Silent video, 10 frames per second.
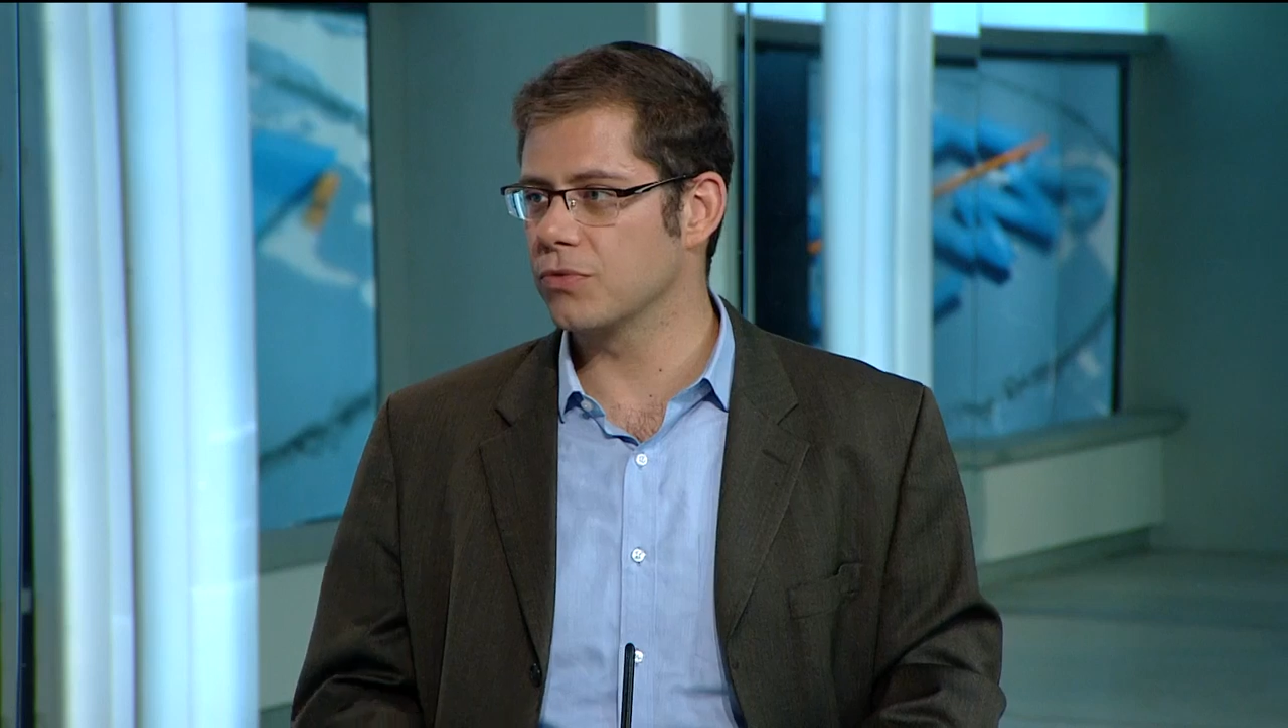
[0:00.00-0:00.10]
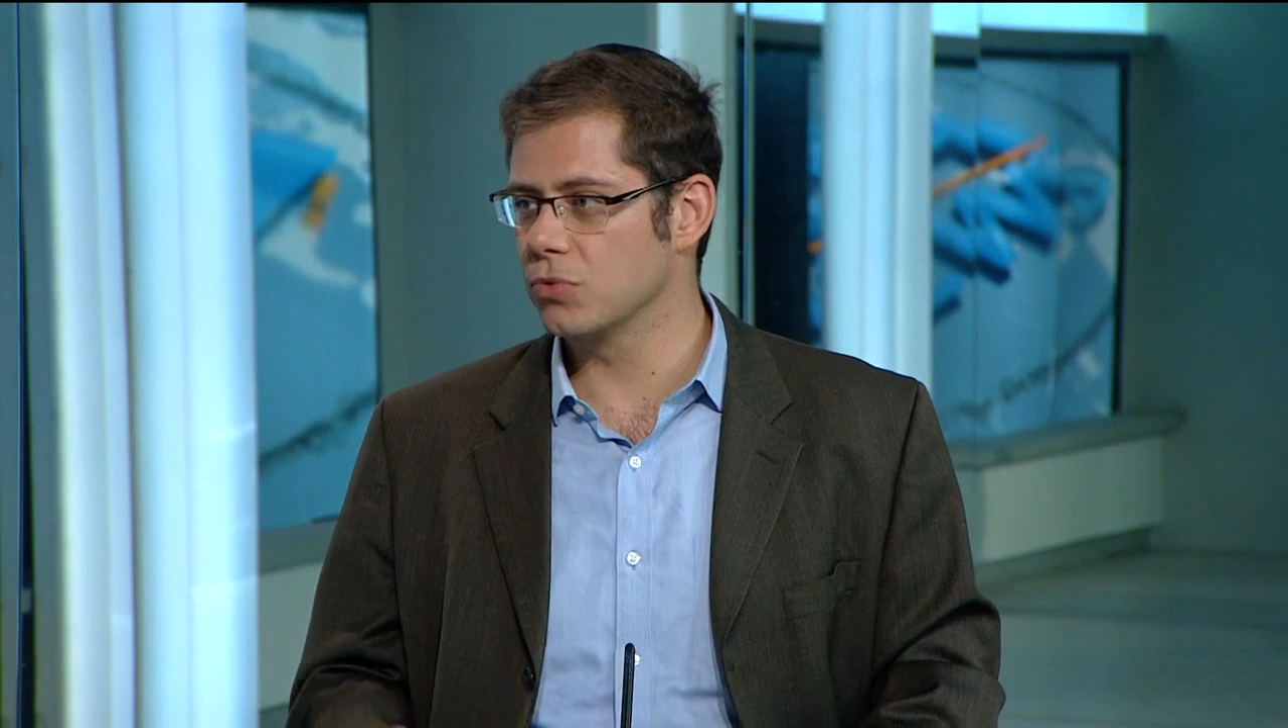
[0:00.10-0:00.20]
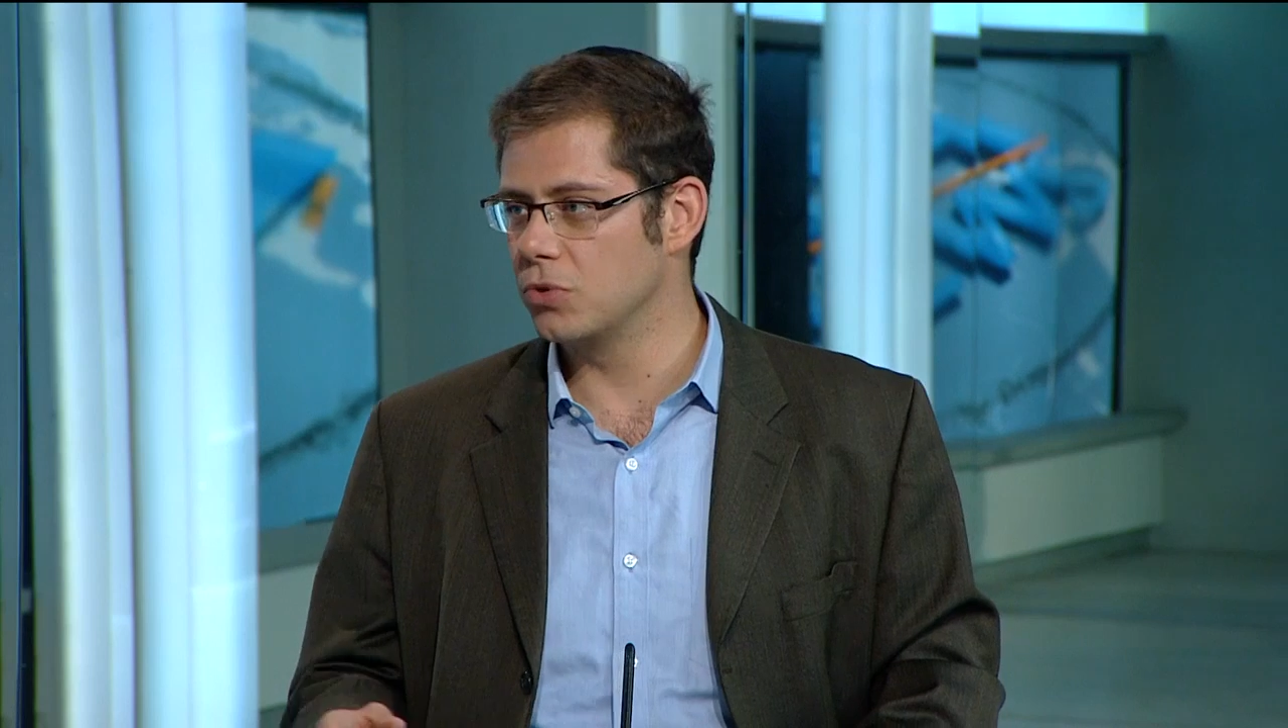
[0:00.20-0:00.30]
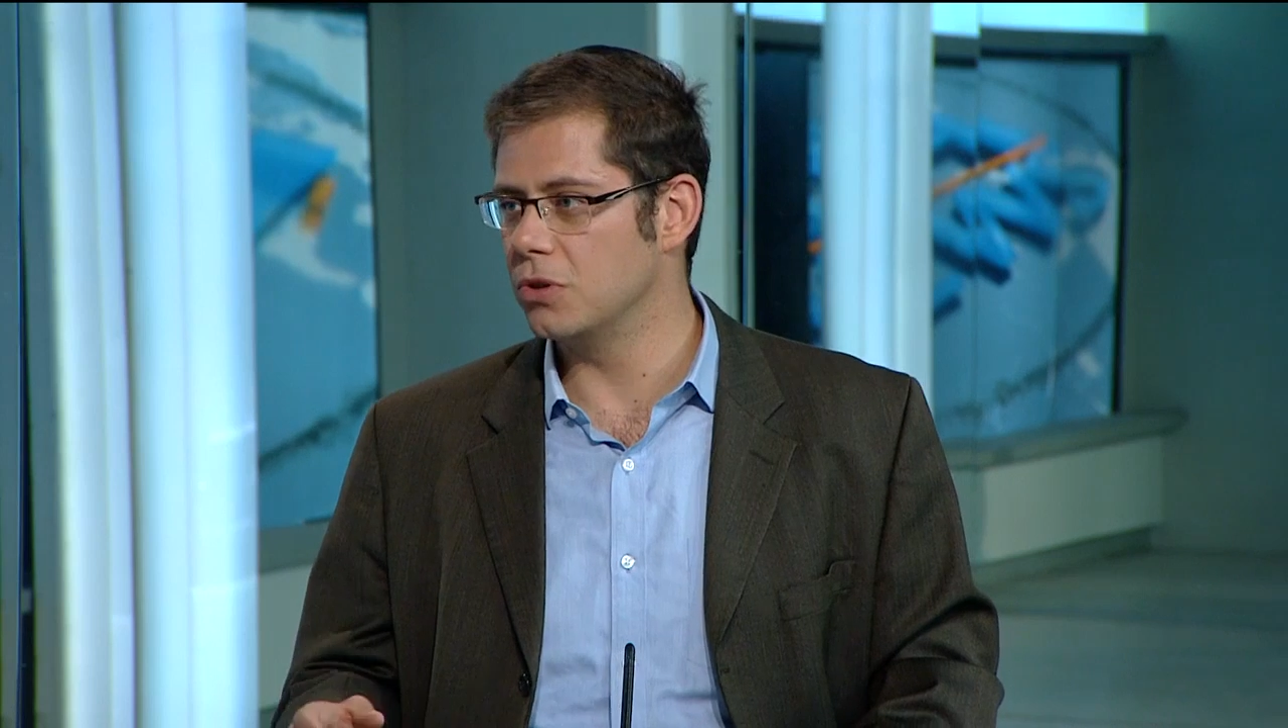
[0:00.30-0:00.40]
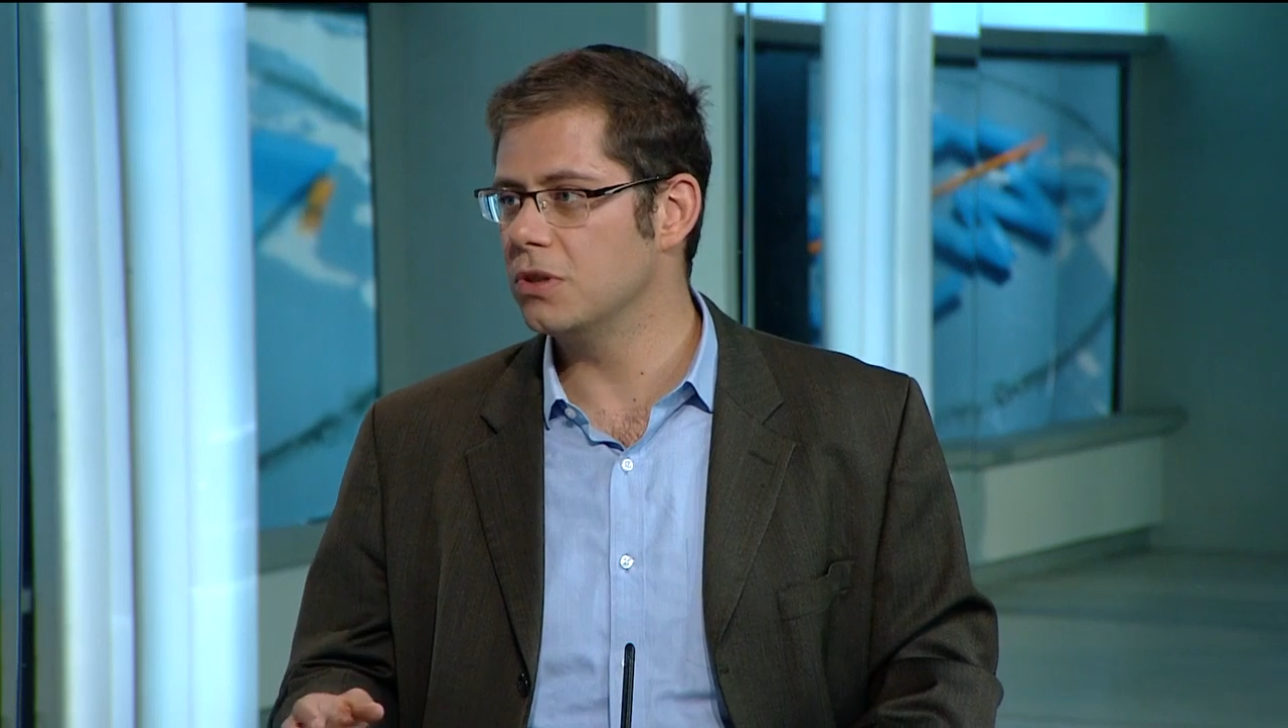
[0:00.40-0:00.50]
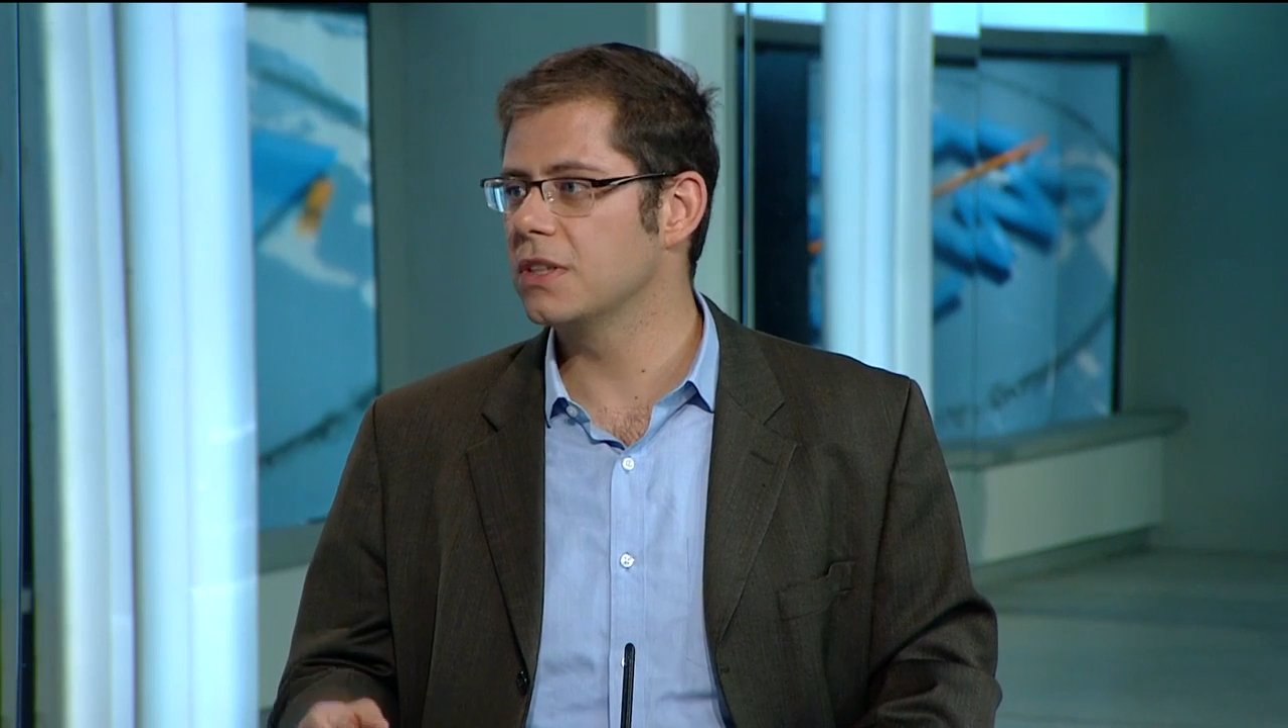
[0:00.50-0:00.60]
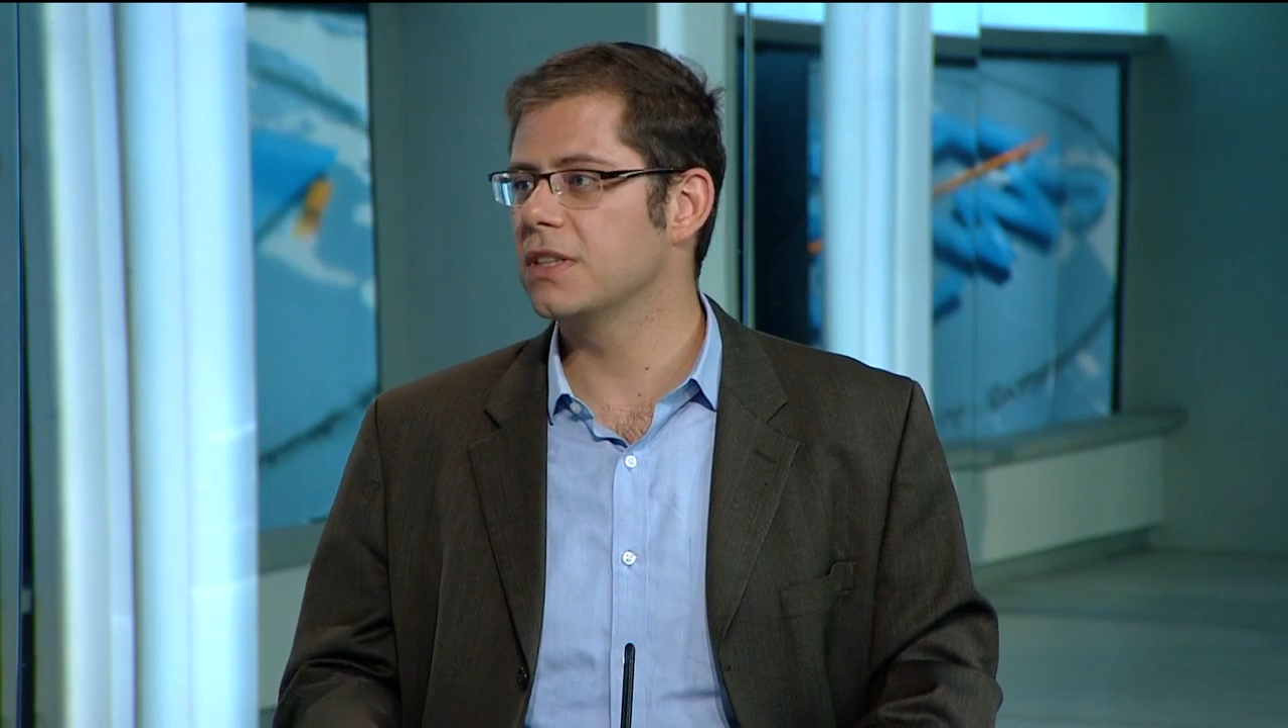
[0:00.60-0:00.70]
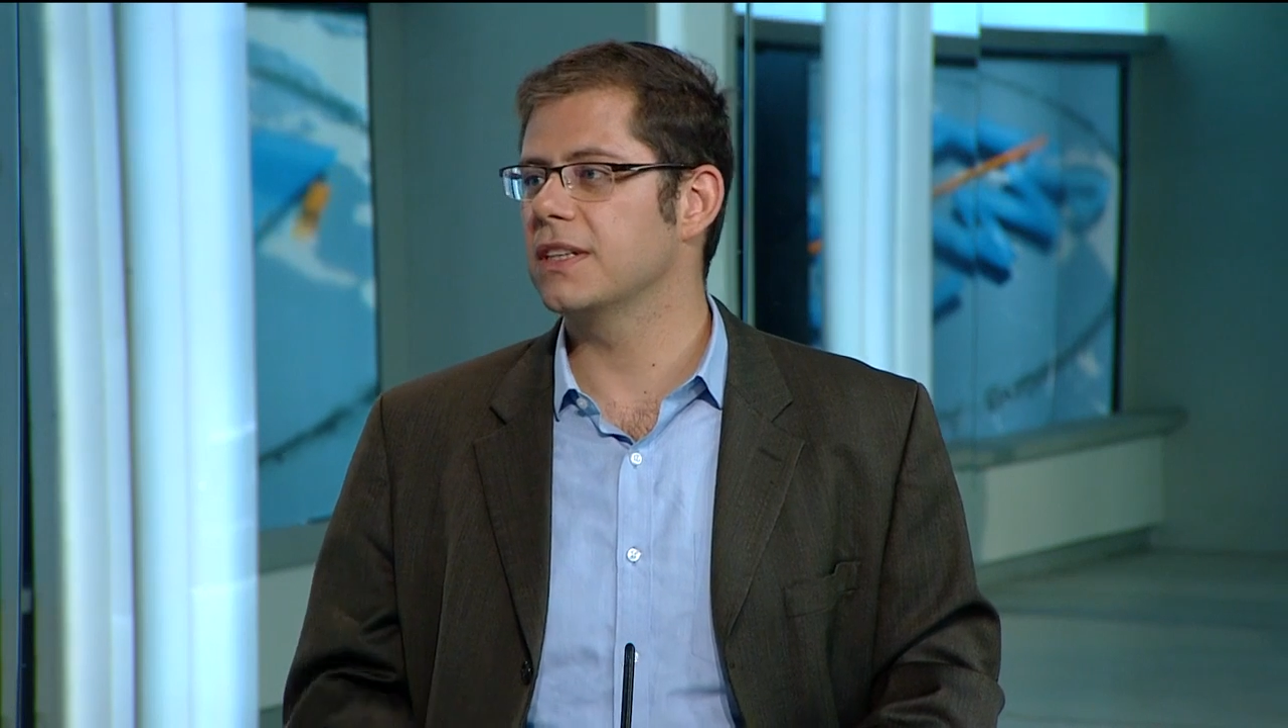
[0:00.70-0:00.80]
of rule